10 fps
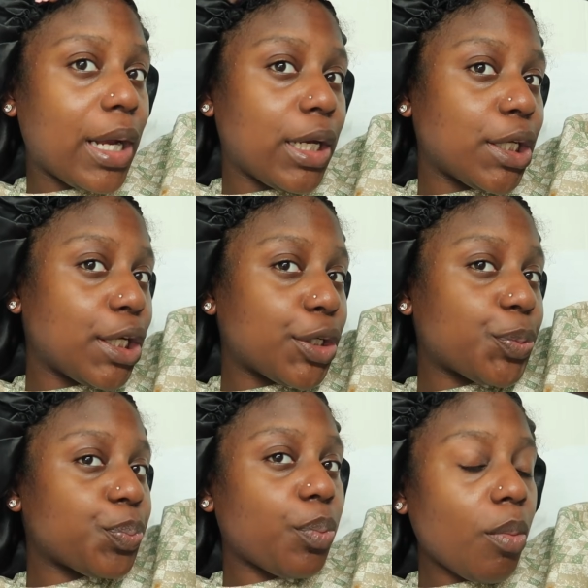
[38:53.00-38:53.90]
I look
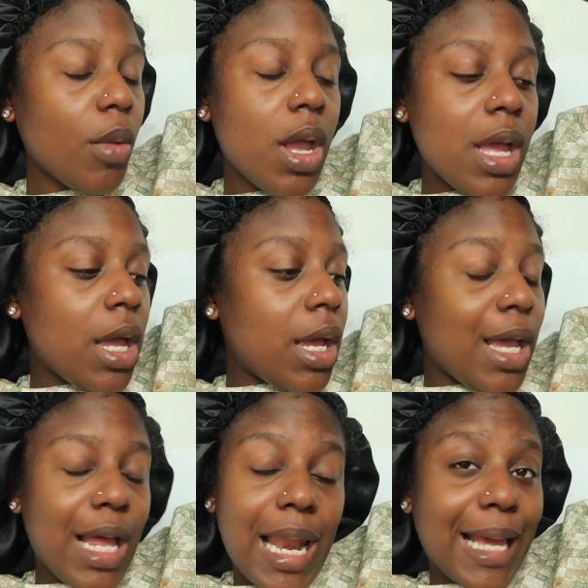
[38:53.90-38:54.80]

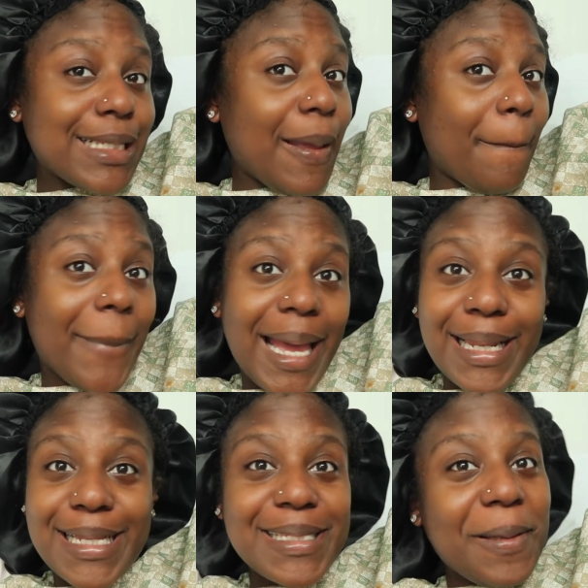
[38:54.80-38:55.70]
like
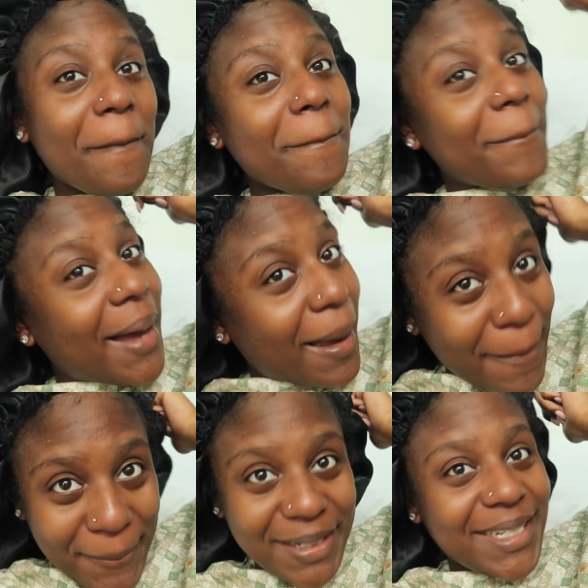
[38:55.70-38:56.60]
somebody's
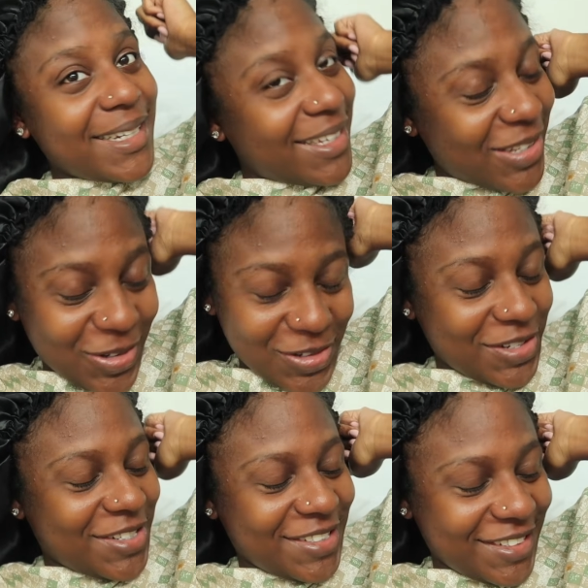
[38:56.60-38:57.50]
mama,
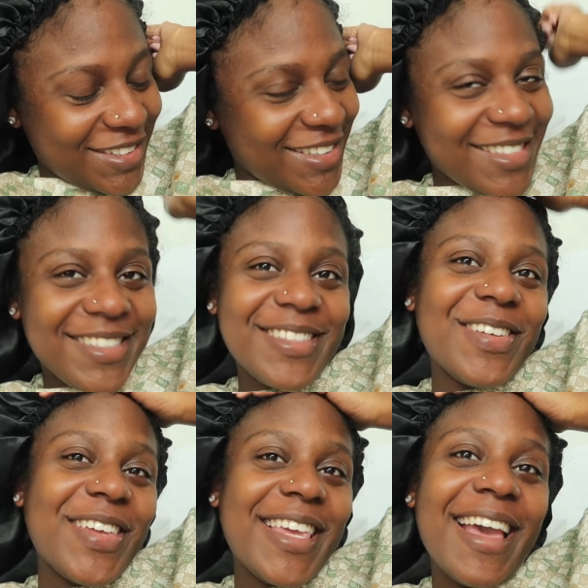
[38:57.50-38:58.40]
y'all?
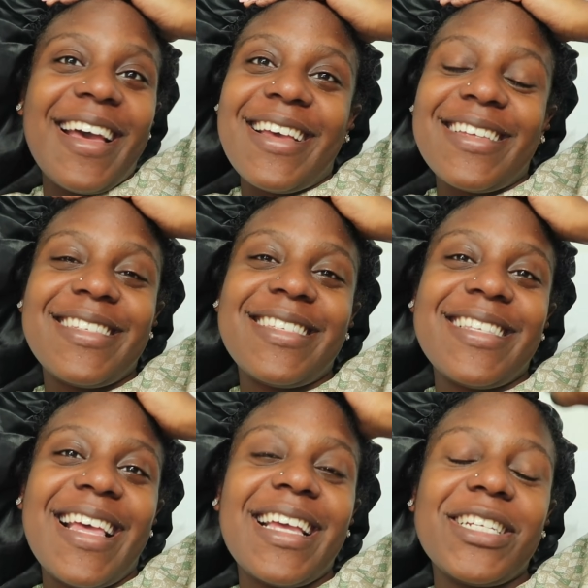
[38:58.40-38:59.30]
So,
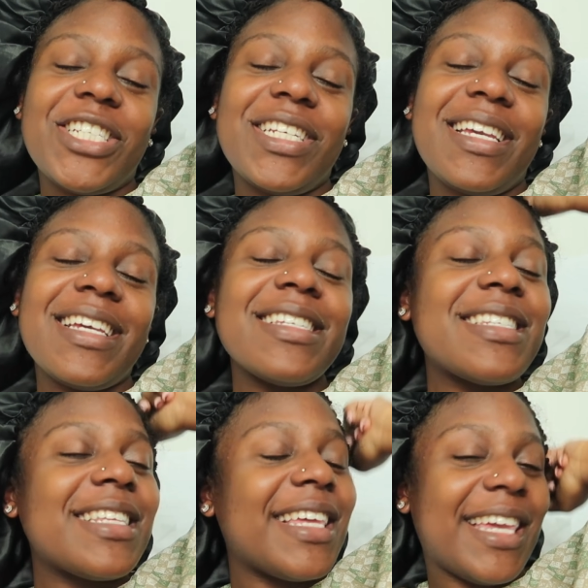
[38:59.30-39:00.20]
yes, she is
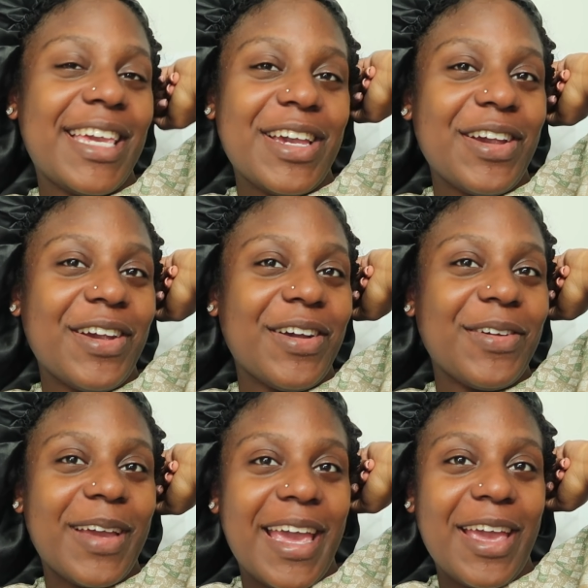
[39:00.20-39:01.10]
here.
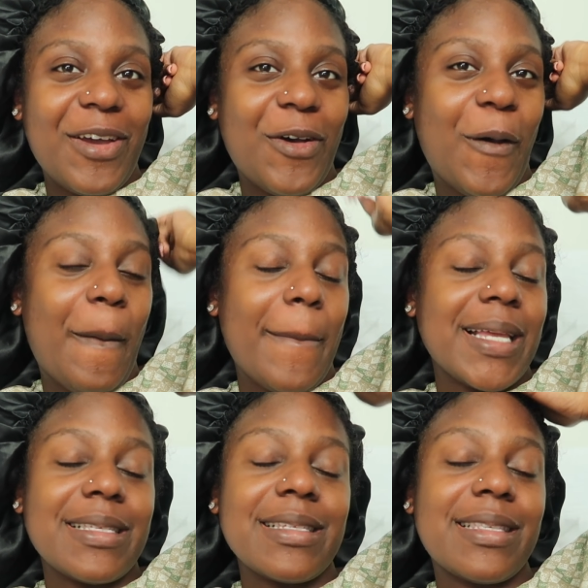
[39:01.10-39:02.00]
Okay, y'all,
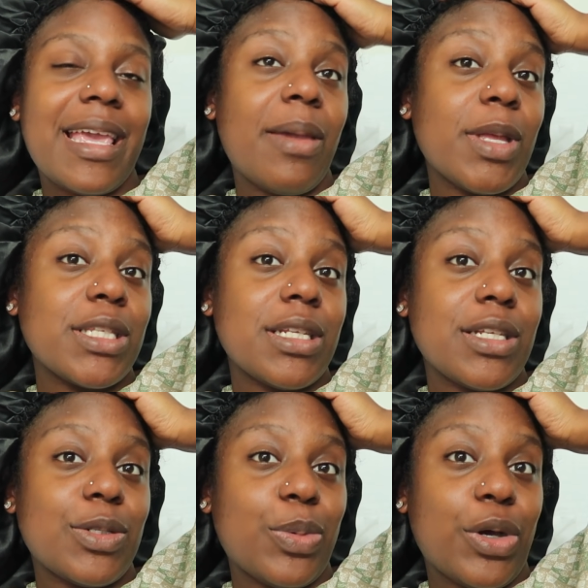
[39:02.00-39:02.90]
my sis came into
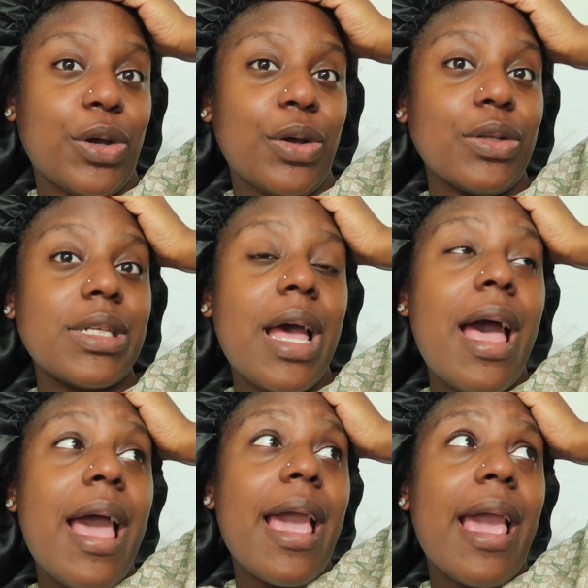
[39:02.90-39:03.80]
this world
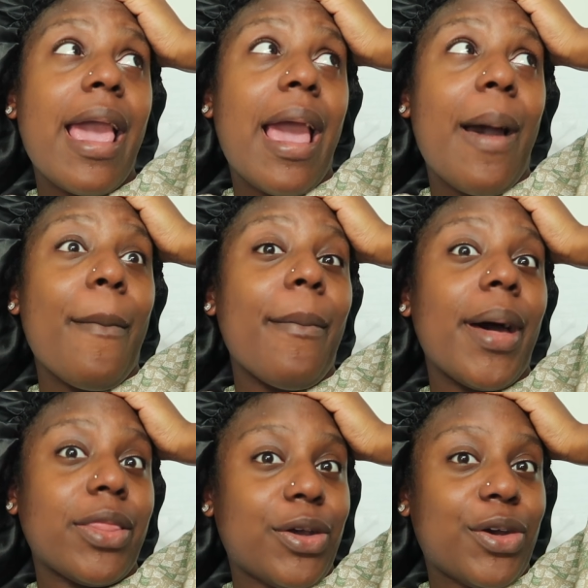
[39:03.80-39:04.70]
a
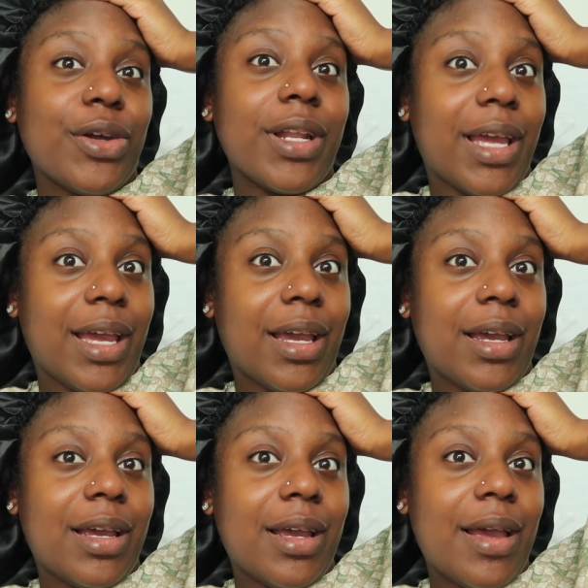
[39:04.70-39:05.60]
month
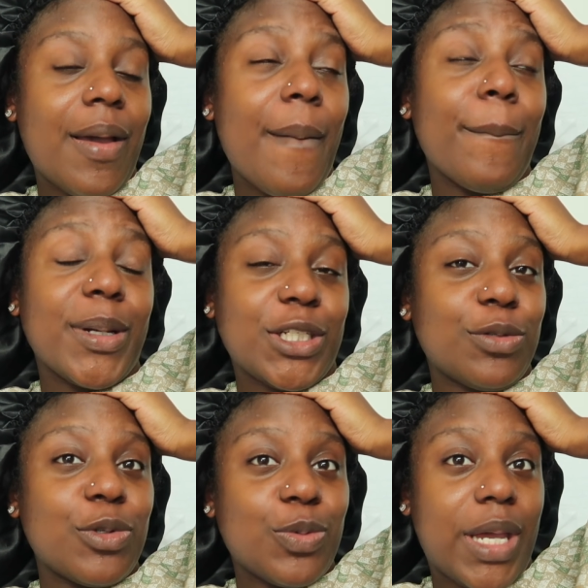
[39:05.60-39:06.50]
early. But
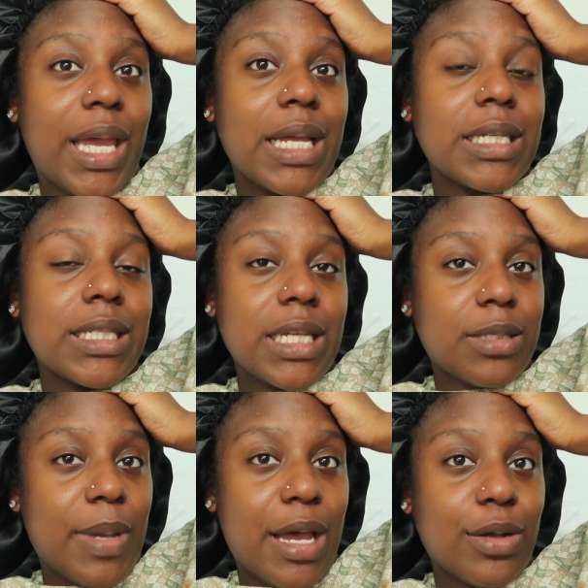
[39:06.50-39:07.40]
she was weighing
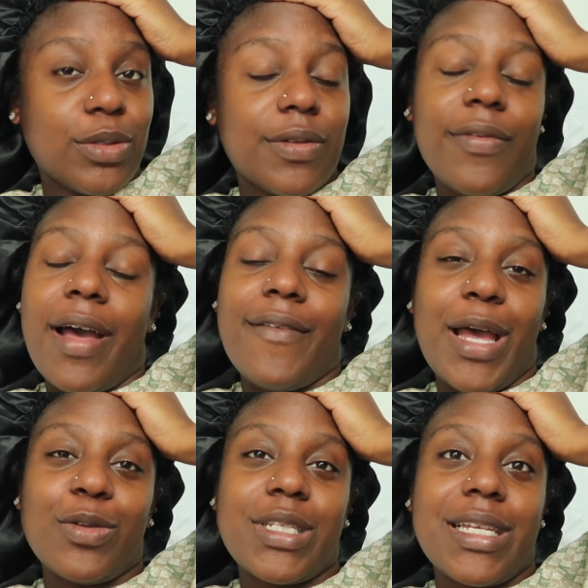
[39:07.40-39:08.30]
6 pounds, 5
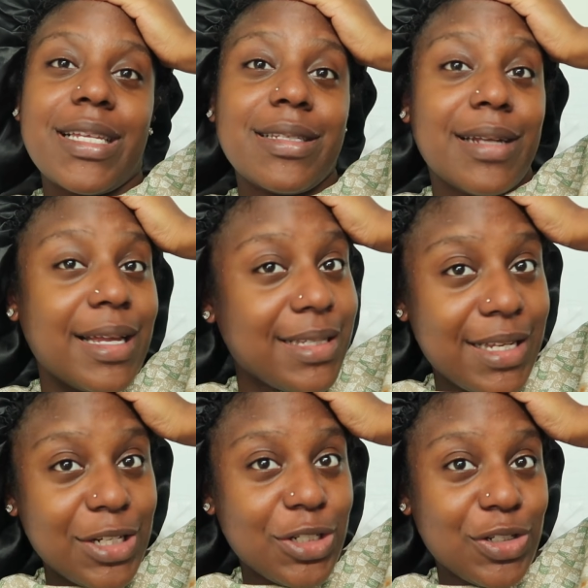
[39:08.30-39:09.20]
ounces,
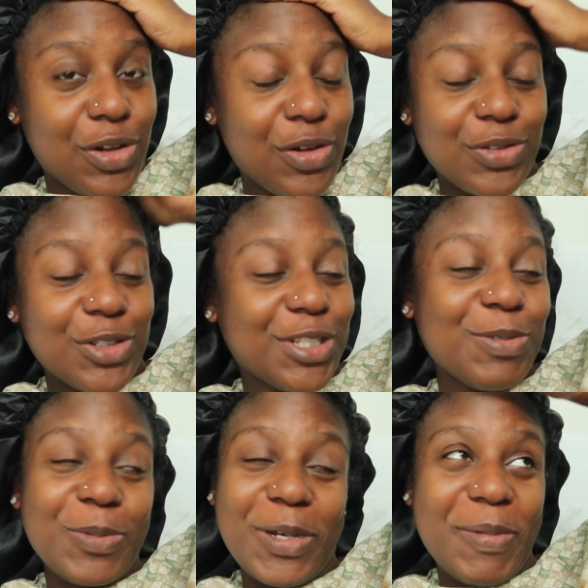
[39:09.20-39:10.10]
19 inches long. So she
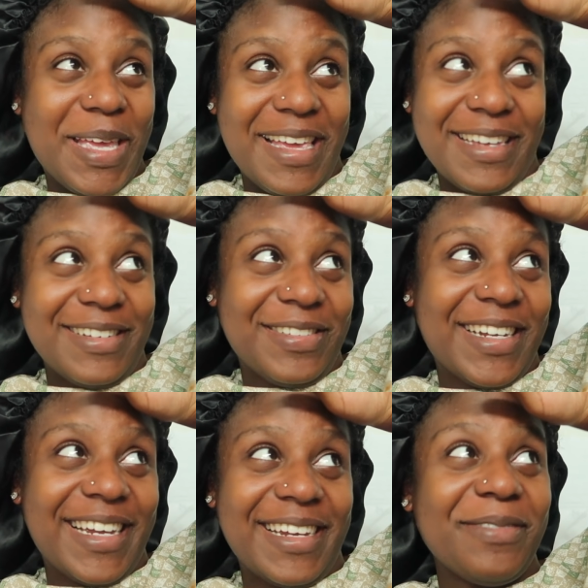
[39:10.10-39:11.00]
was pretty big,
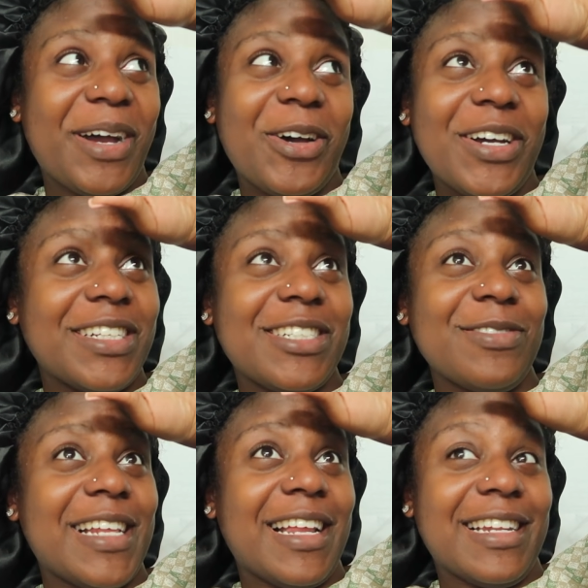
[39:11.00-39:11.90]
okay? My aunt, she
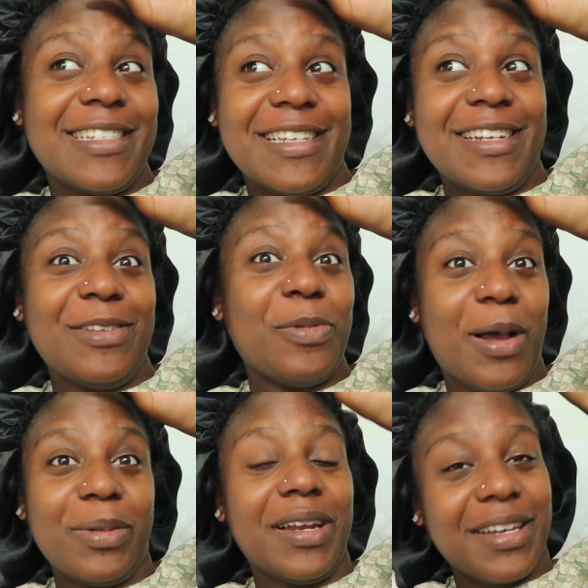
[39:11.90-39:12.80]
was like, listen, you
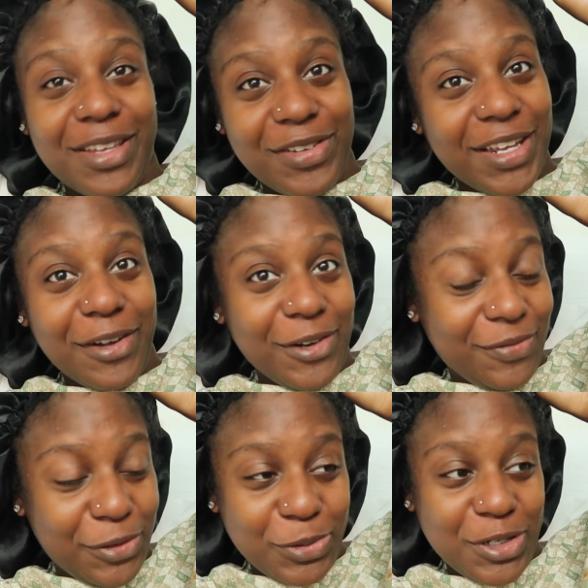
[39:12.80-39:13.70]
probably lucky you didn't go to
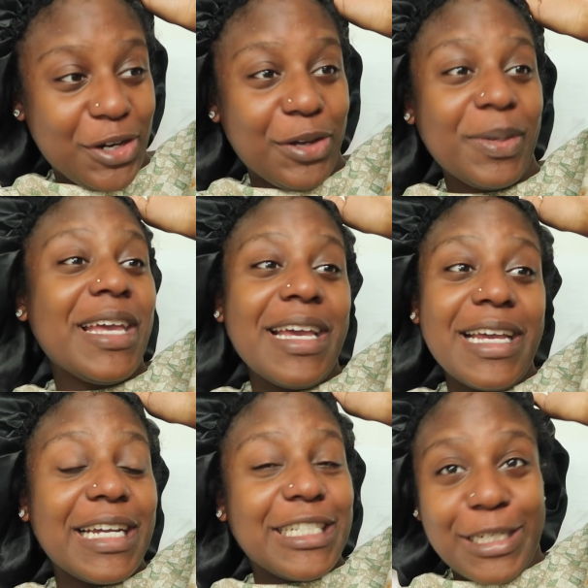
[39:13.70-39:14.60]
full term
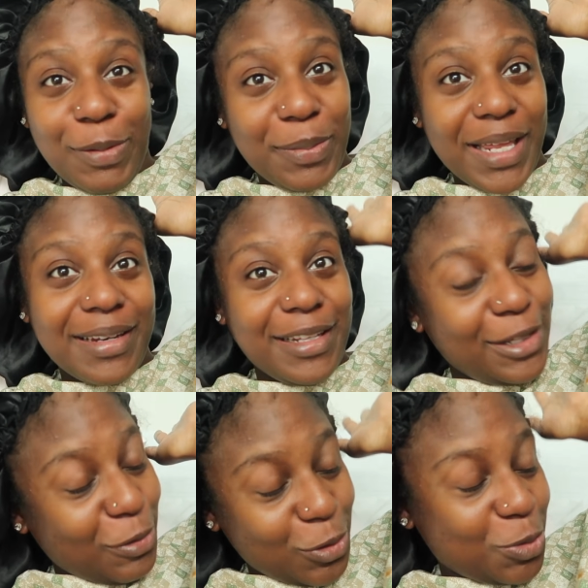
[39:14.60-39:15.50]
because she would have been
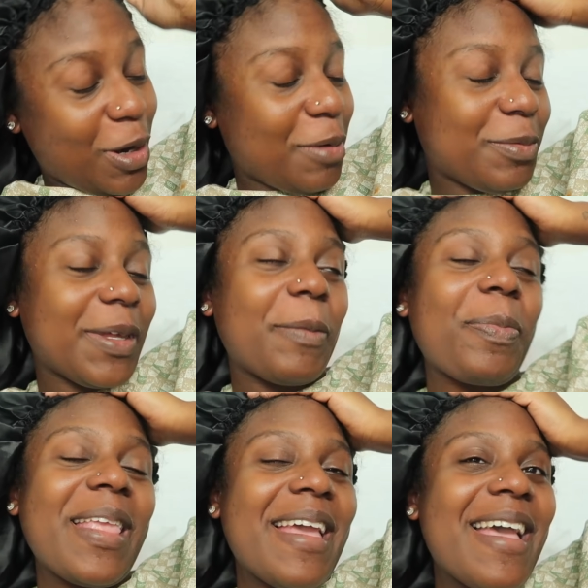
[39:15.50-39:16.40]
huge probably.